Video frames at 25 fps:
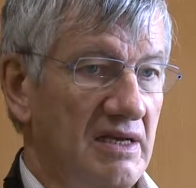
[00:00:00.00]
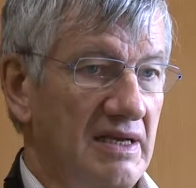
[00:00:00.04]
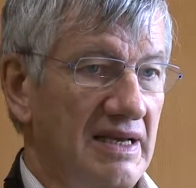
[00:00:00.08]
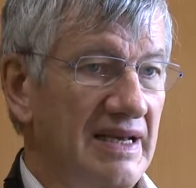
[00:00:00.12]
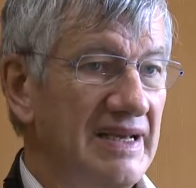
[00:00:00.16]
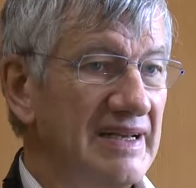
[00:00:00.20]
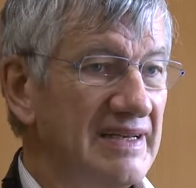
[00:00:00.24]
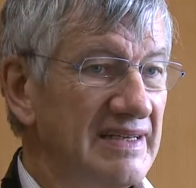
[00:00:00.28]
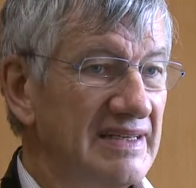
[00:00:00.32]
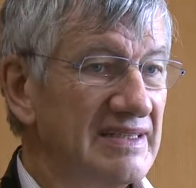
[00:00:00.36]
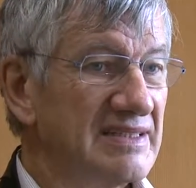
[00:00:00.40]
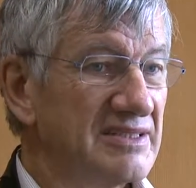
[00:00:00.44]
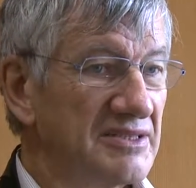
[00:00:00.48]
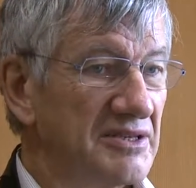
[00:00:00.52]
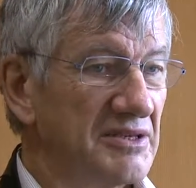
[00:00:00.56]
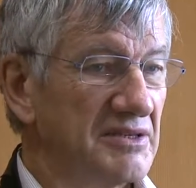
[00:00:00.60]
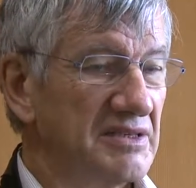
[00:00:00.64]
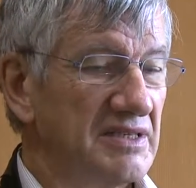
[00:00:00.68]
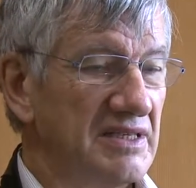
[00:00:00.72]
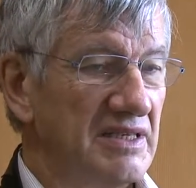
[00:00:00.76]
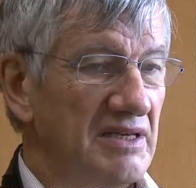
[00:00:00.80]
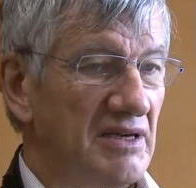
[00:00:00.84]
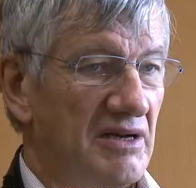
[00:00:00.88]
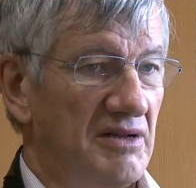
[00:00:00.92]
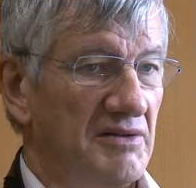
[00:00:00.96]
any
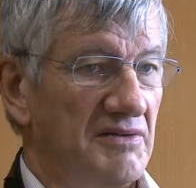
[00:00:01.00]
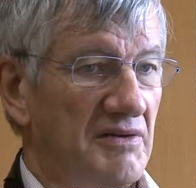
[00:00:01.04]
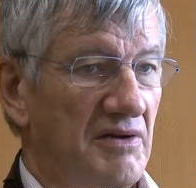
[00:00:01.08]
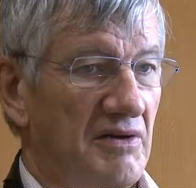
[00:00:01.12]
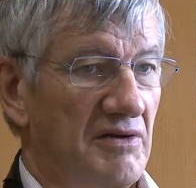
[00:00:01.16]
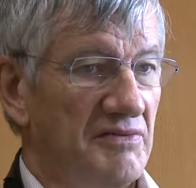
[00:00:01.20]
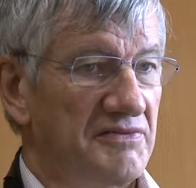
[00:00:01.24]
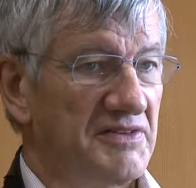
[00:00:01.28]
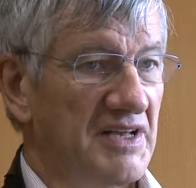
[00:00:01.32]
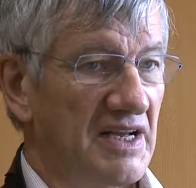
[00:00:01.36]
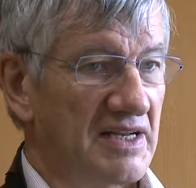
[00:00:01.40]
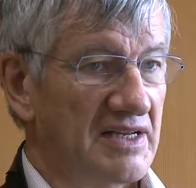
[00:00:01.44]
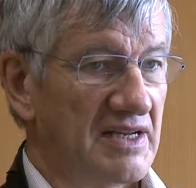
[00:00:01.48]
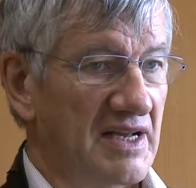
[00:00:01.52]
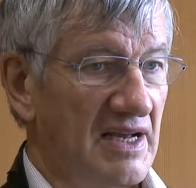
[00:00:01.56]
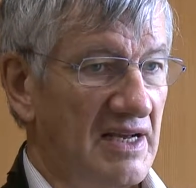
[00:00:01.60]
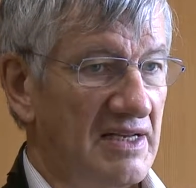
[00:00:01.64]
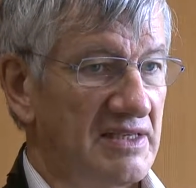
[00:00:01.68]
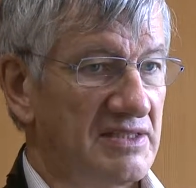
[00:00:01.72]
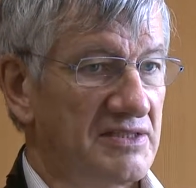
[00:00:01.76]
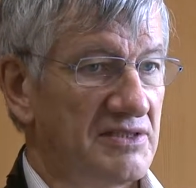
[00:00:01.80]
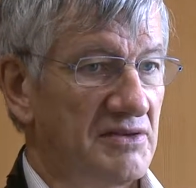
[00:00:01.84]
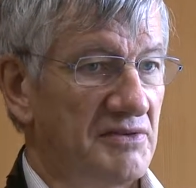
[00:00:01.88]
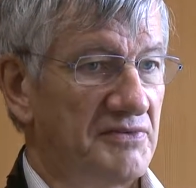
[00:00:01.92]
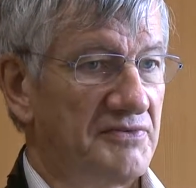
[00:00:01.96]
study of that
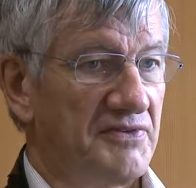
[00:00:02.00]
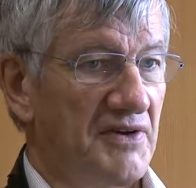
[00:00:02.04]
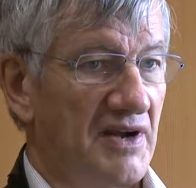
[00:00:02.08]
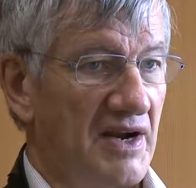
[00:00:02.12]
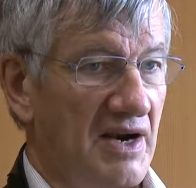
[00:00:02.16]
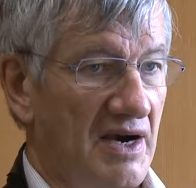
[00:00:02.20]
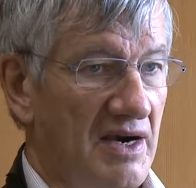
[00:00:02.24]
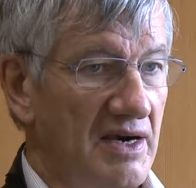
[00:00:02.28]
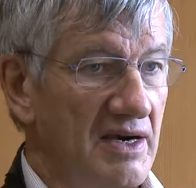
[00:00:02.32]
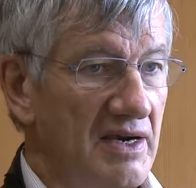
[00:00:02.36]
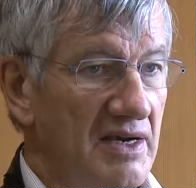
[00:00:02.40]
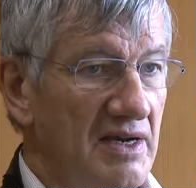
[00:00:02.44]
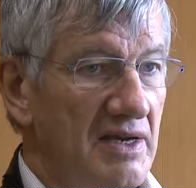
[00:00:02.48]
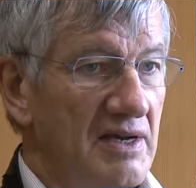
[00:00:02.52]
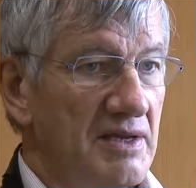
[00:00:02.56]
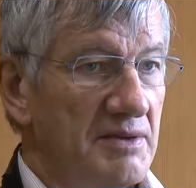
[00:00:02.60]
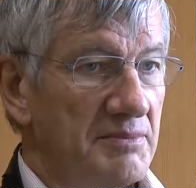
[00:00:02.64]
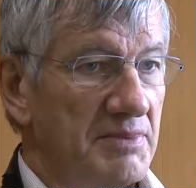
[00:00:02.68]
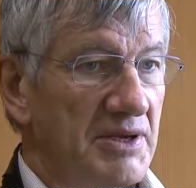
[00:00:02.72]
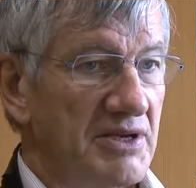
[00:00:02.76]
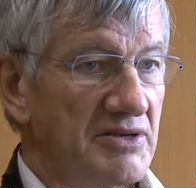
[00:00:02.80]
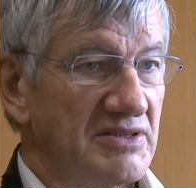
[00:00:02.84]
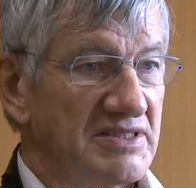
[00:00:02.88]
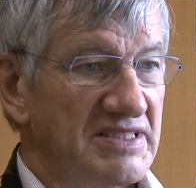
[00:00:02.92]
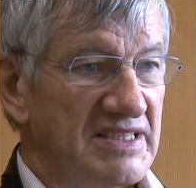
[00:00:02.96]
kind so far,
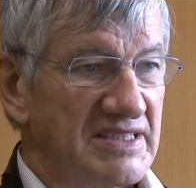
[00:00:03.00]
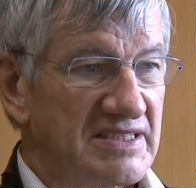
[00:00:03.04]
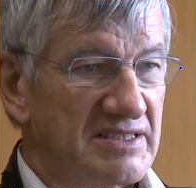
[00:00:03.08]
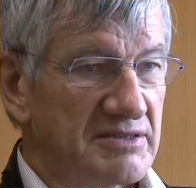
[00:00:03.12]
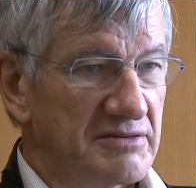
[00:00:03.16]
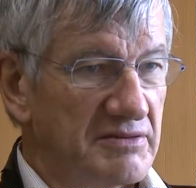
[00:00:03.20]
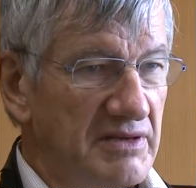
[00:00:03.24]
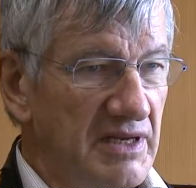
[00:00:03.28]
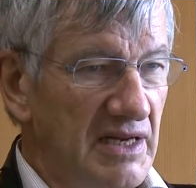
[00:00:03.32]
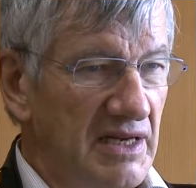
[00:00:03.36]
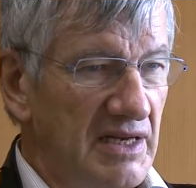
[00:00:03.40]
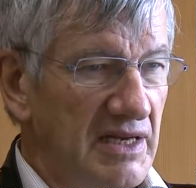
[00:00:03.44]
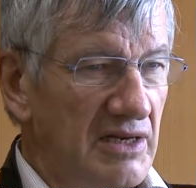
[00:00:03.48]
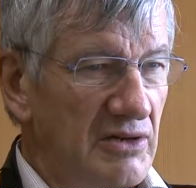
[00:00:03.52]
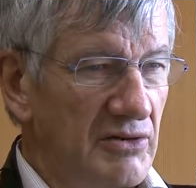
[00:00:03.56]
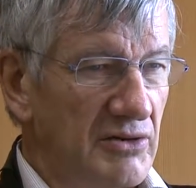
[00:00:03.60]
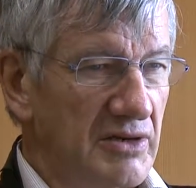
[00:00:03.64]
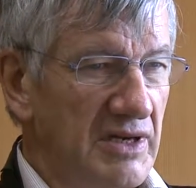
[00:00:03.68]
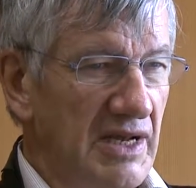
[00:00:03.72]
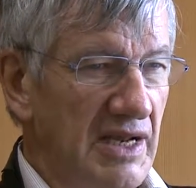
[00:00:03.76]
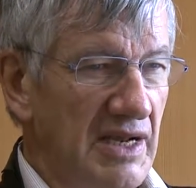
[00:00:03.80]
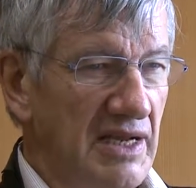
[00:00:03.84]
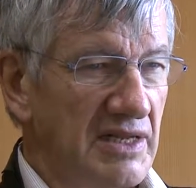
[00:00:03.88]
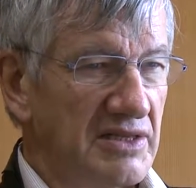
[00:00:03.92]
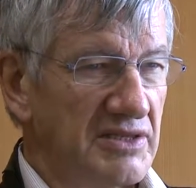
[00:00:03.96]
because it's really
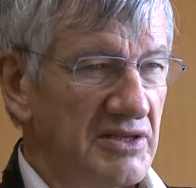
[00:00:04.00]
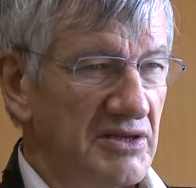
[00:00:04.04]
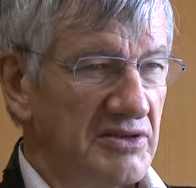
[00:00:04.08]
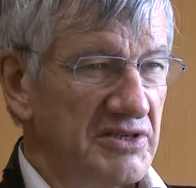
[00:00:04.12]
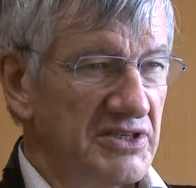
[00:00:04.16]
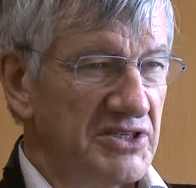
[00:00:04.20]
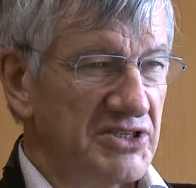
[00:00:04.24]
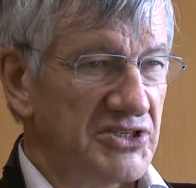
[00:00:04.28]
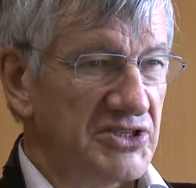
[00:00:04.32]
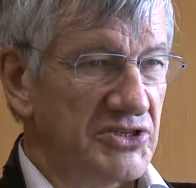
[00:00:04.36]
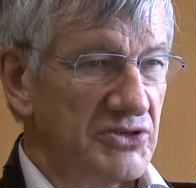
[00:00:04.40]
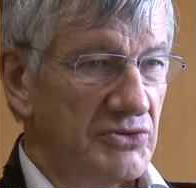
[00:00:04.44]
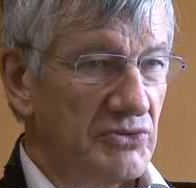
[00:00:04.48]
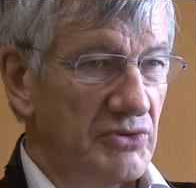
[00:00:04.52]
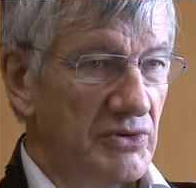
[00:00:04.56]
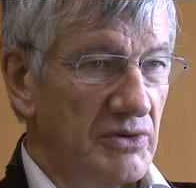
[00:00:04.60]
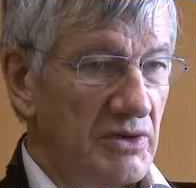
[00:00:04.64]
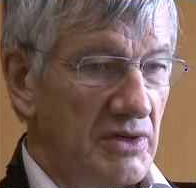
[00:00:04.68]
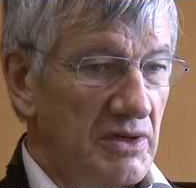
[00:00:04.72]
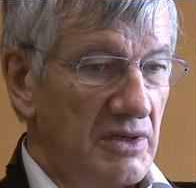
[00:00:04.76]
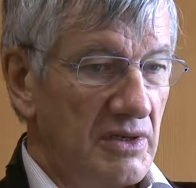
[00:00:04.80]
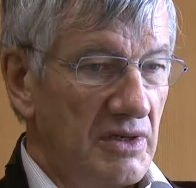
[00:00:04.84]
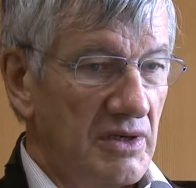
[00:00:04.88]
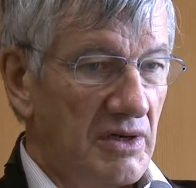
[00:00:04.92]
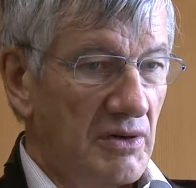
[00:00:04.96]
looking at the issue,
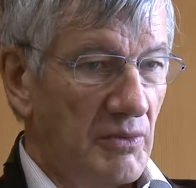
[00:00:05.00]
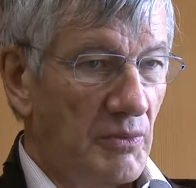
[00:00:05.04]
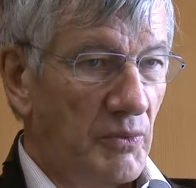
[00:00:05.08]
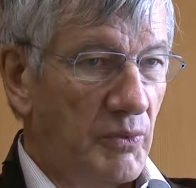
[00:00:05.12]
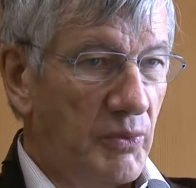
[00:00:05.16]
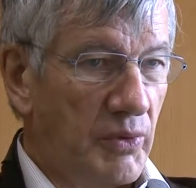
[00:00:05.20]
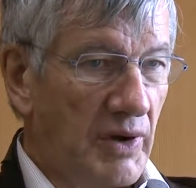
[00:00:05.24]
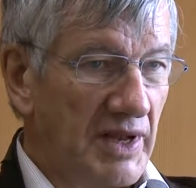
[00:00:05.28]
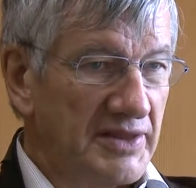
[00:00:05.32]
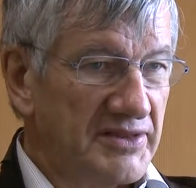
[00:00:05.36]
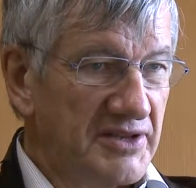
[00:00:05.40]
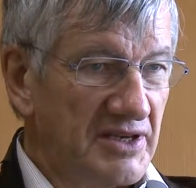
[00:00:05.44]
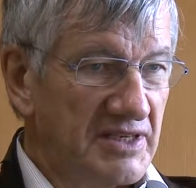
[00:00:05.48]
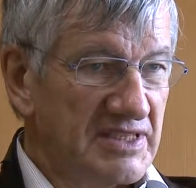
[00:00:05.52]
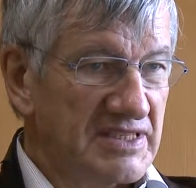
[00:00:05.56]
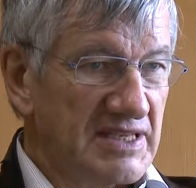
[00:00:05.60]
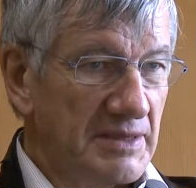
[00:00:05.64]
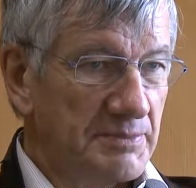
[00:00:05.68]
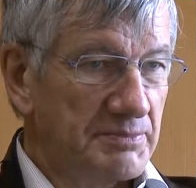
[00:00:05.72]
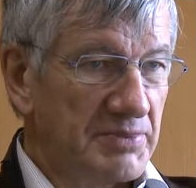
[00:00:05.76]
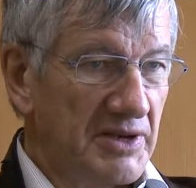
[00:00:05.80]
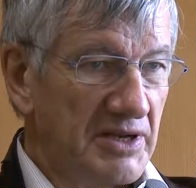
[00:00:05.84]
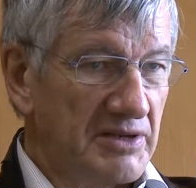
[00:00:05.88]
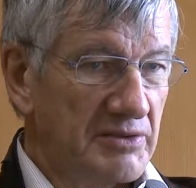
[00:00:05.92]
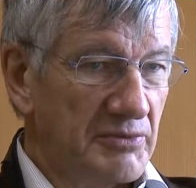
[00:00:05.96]
what does
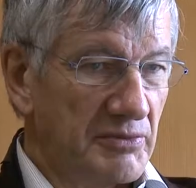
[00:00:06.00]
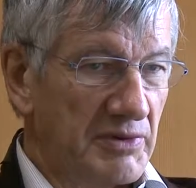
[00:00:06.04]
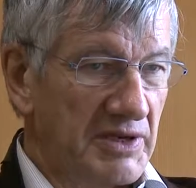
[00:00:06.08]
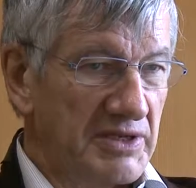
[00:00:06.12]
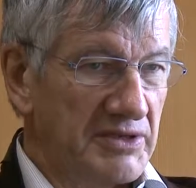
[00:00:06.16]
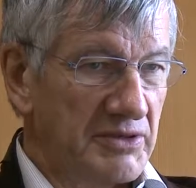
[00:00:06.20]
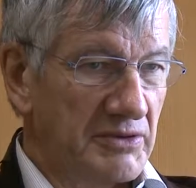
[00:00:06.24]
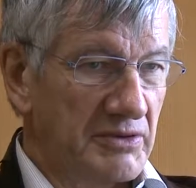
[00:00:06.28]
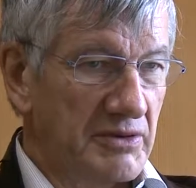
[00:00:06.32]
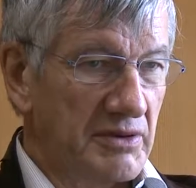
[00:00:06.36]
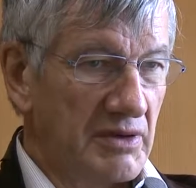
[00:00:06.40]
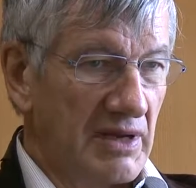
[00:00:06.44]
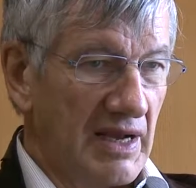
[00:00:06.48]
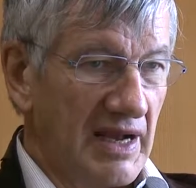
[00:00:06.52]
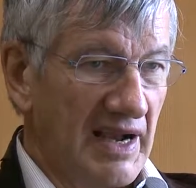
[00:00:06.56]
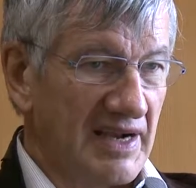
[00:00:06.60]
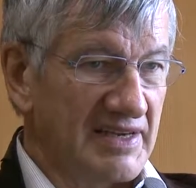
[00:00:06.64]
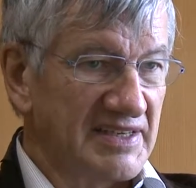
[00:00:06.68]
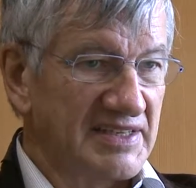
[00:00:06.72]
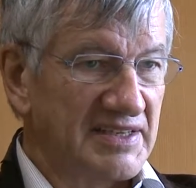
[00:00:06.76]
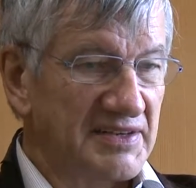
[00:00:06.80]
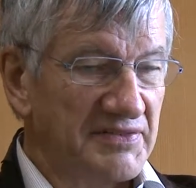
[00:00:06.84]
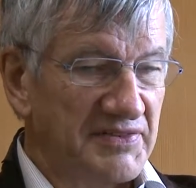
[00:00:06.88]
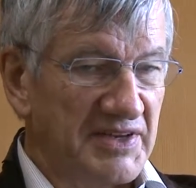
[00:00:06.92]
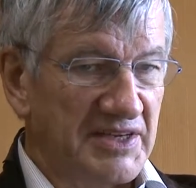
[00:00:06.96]
happen when you
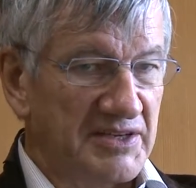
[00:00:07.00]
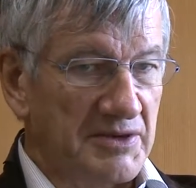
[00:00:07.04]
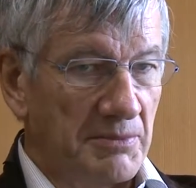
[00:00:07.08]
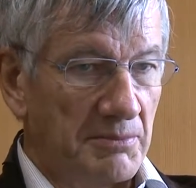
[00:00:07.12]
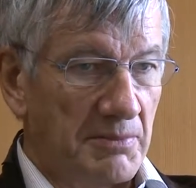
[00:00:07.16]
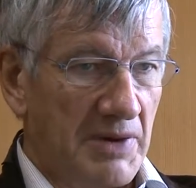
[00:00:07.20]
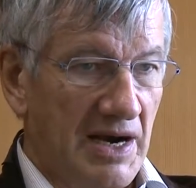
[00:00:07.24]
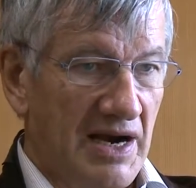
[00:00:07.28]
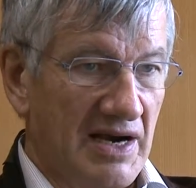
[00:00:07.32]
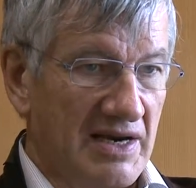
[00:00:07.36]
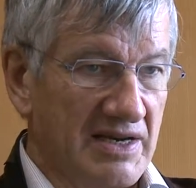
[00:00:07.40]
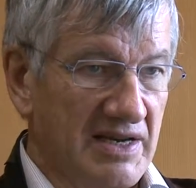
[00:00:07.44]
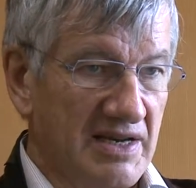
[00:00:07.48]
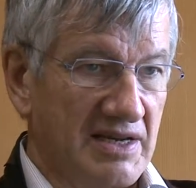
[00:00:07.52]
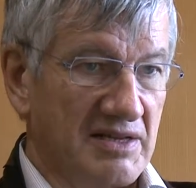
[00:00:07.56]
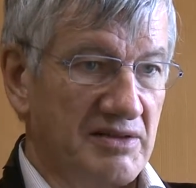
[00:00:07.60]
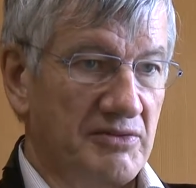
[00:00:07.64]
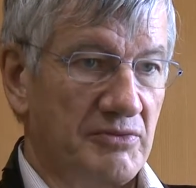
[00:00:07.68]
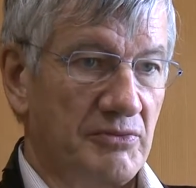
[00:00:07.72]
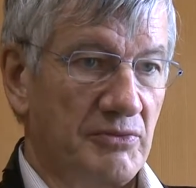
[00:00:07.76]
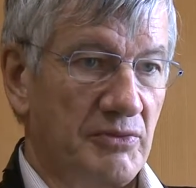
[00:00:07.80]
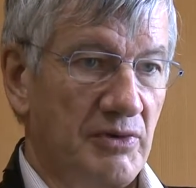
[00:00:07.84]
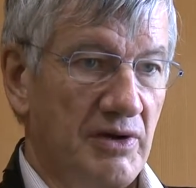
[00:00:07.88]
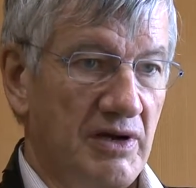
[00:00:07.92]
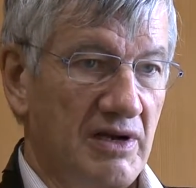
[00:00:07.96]
activate a market
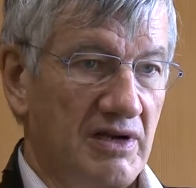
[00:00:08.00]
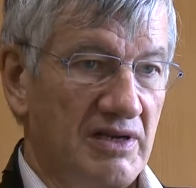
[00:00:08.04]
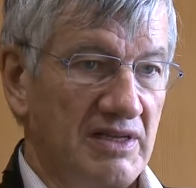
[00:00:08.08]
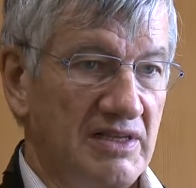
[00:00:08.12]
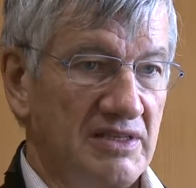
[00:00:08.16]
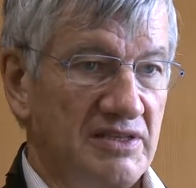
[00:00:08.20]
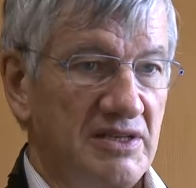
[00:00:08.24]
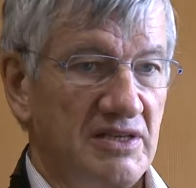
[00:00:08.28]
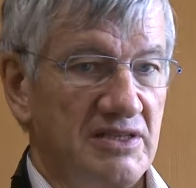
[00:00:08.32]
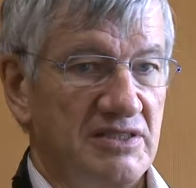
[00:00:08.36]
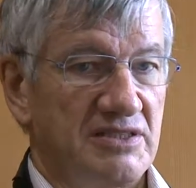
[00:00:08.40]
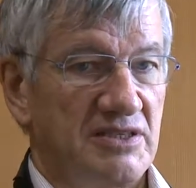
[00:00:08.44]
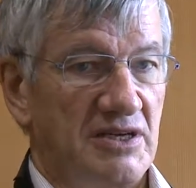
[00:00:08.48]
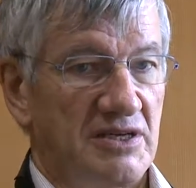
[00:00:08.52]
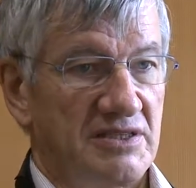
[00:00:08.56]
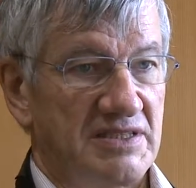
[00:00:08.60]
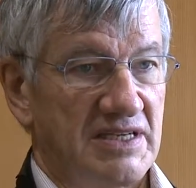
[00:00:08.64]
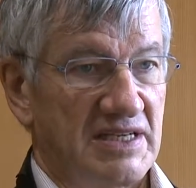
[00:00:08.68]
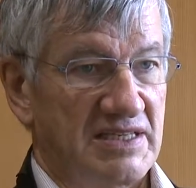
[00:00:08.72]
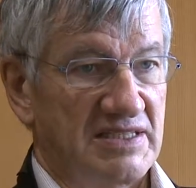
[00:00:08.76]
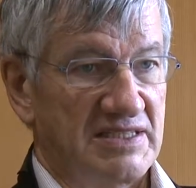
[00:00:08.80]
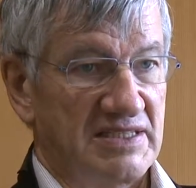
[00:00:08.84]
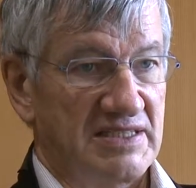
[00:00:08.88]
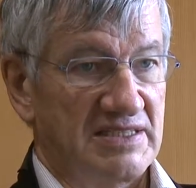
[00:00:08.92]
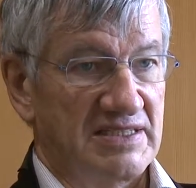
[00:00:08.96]
where it does not
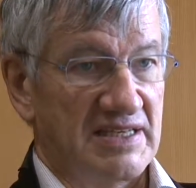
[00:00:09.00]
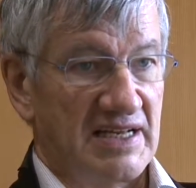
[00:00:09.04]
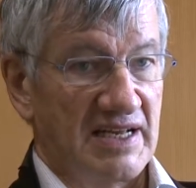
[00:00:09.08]
exist?